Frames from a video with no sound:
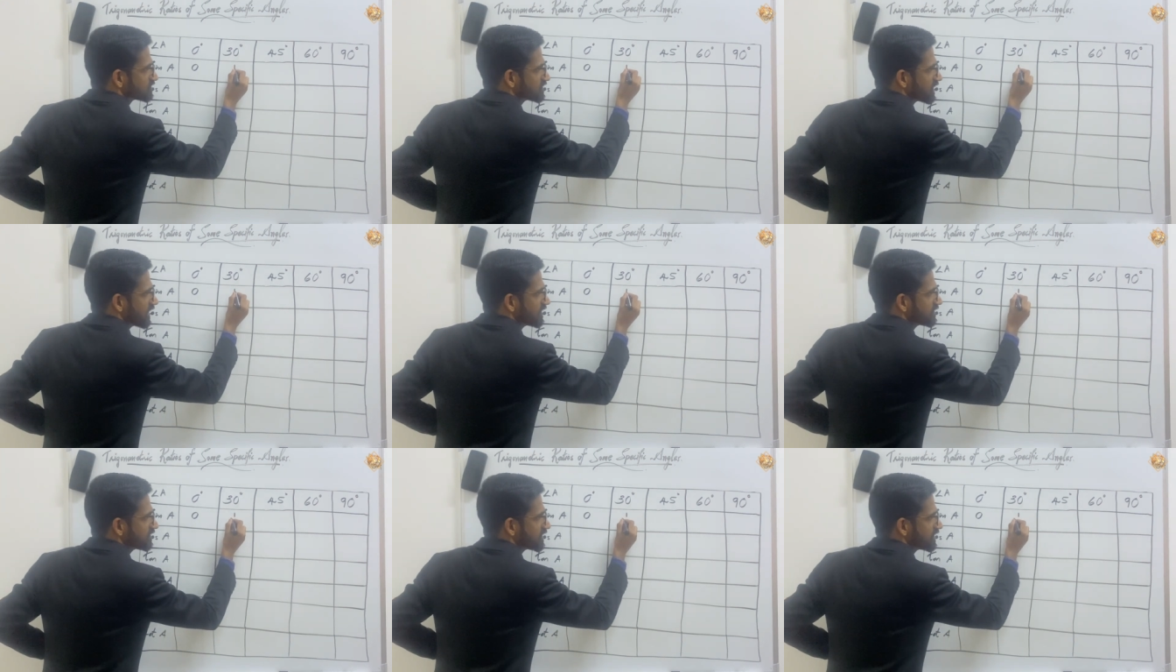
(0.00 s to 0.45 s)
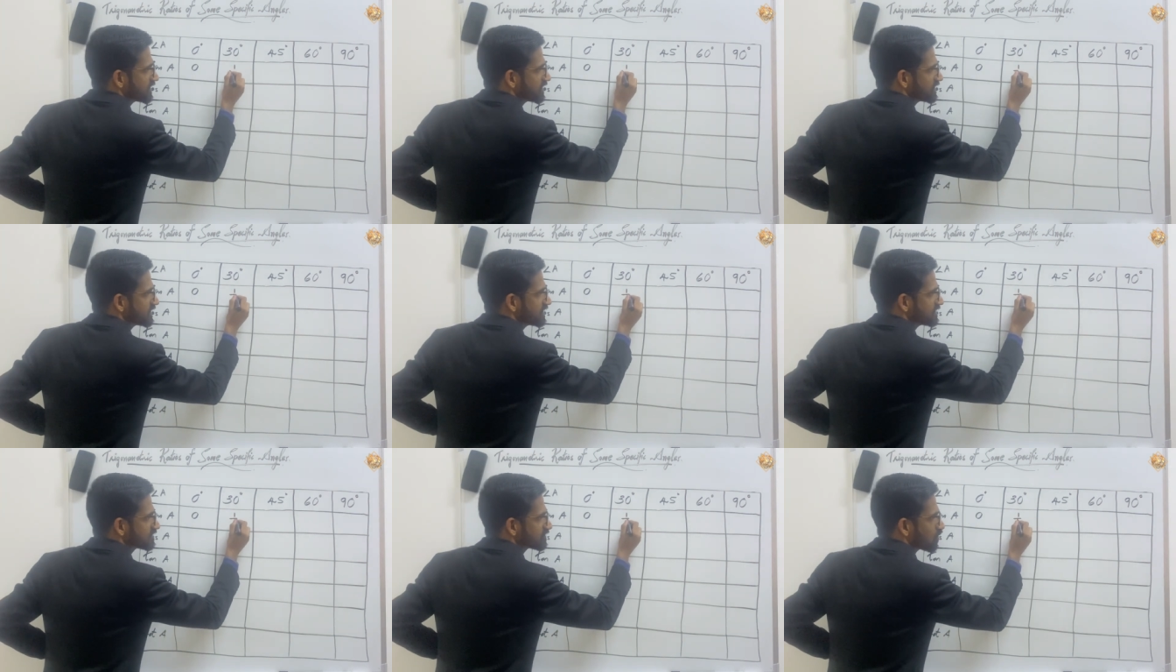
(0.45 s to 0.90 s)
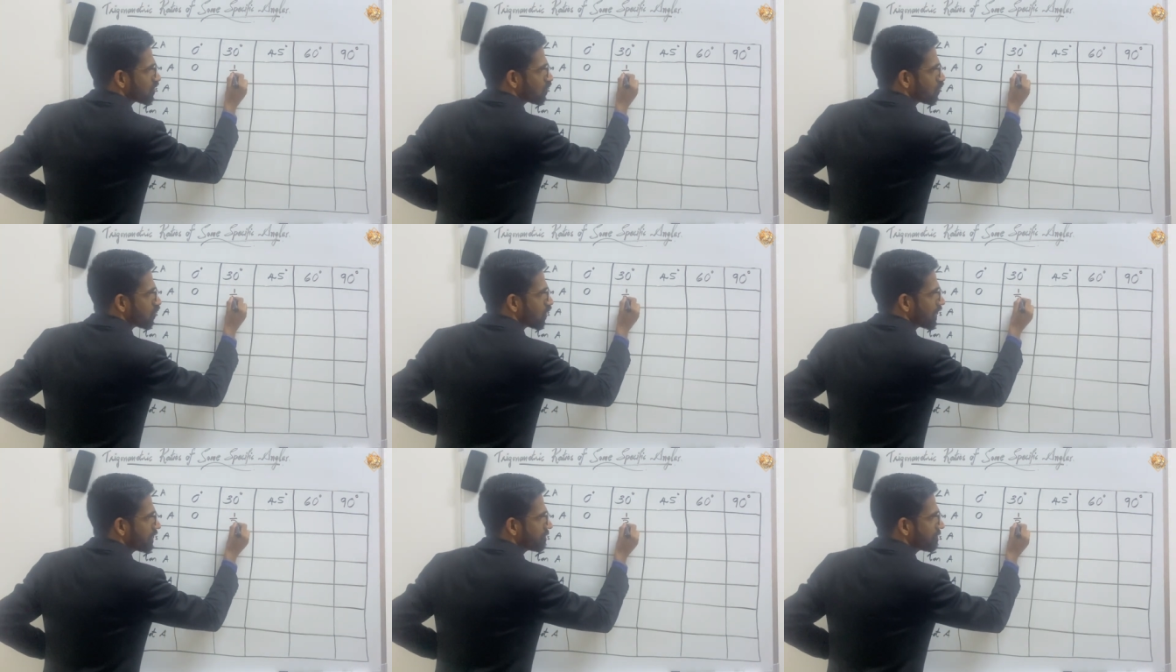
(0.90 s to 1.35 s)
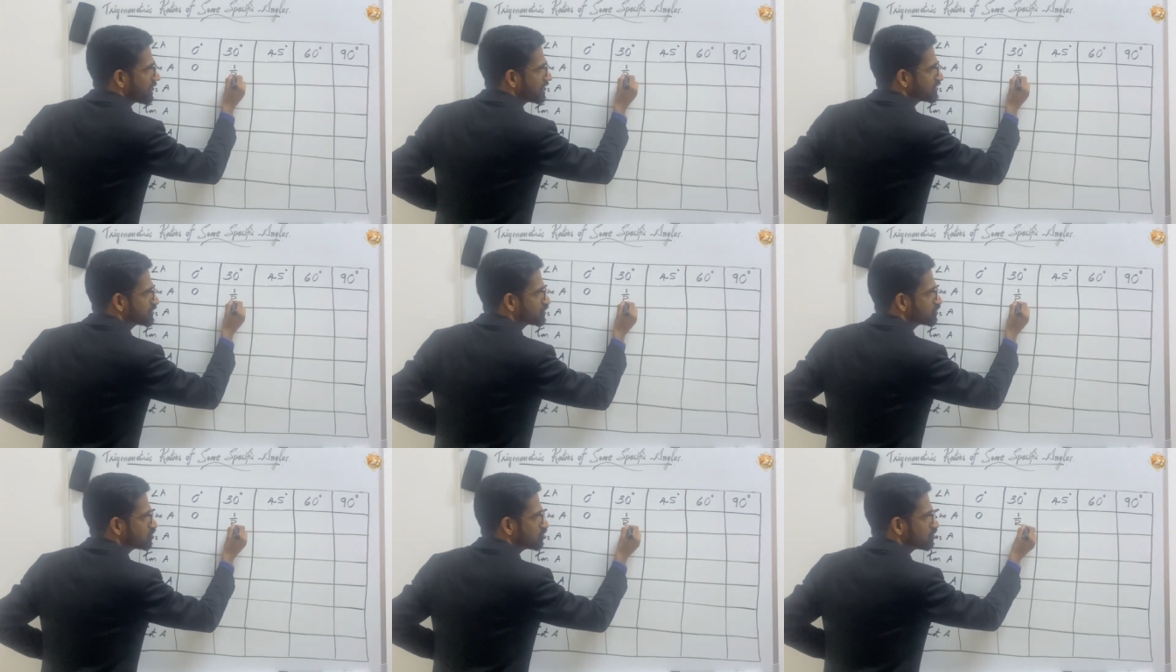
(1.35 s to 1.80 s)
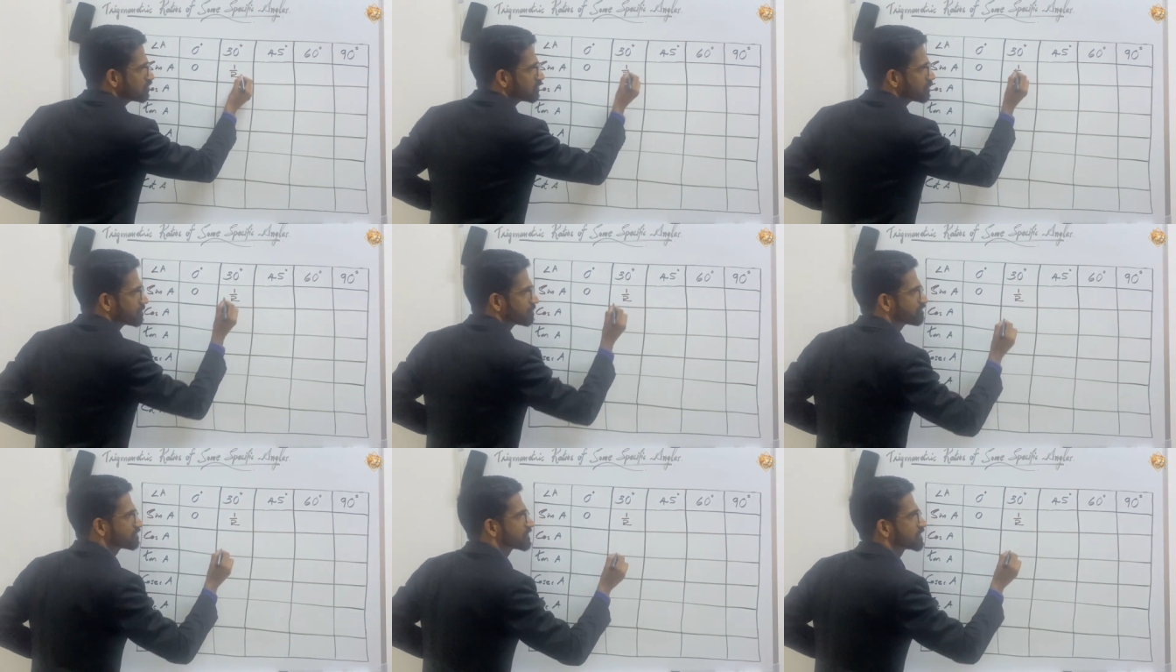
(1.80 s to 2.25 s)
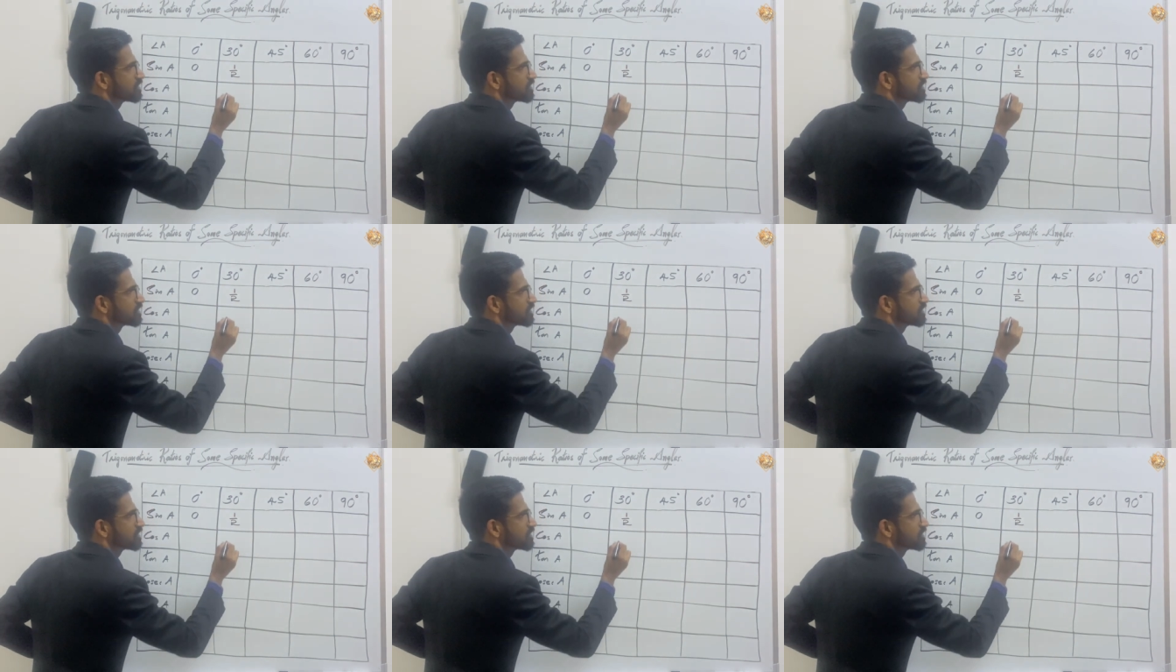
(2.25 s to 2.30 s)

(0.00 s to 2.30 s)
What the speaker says: sine 30 it is 1 by 2,